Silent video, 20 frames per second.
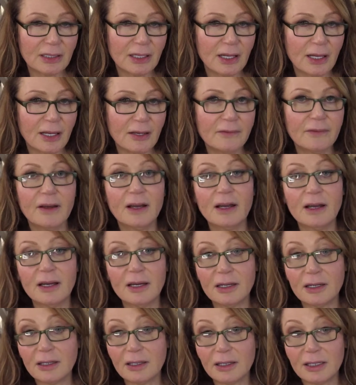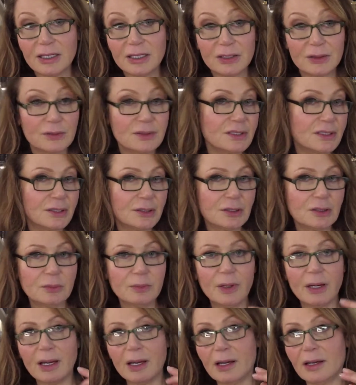live on
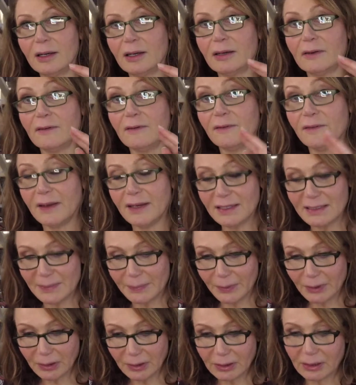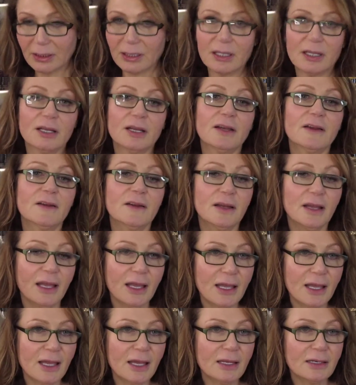YouTube, on Facebook,
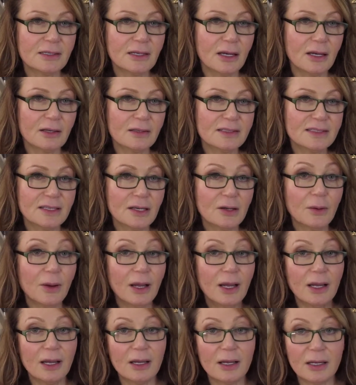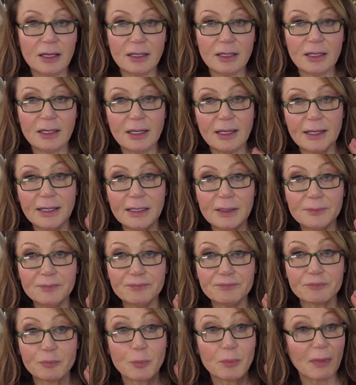and also on
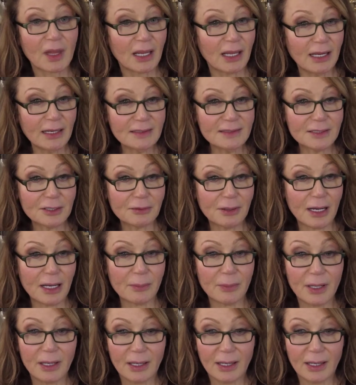Instagram.